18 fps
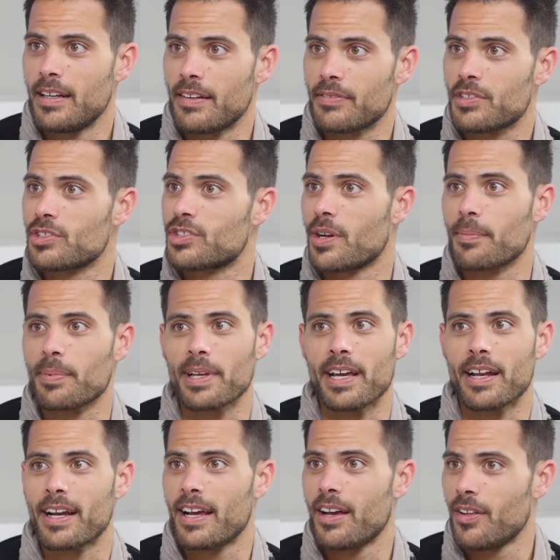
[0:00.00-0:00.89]
After jumping
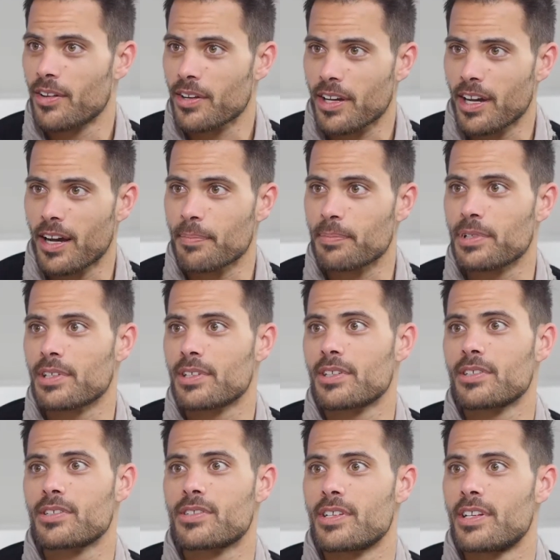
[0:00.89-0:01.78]
out of
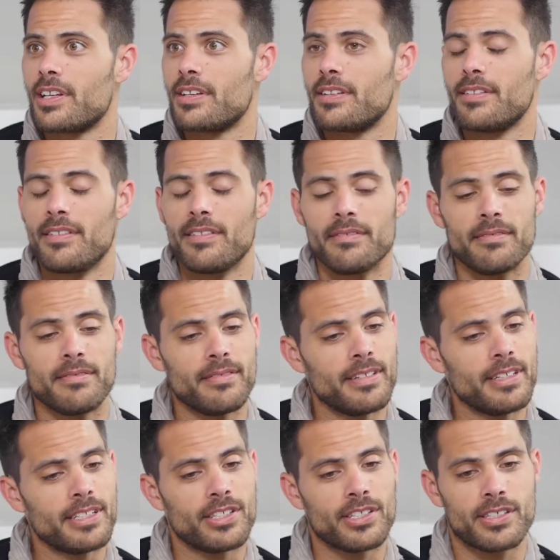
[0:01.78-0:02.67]
helicopters and
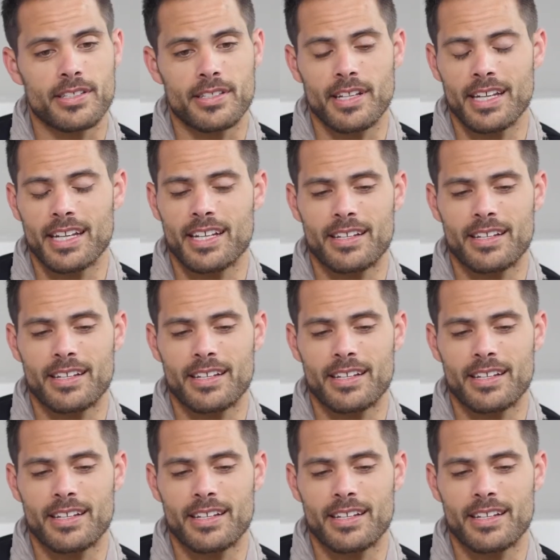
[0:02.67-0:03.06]
just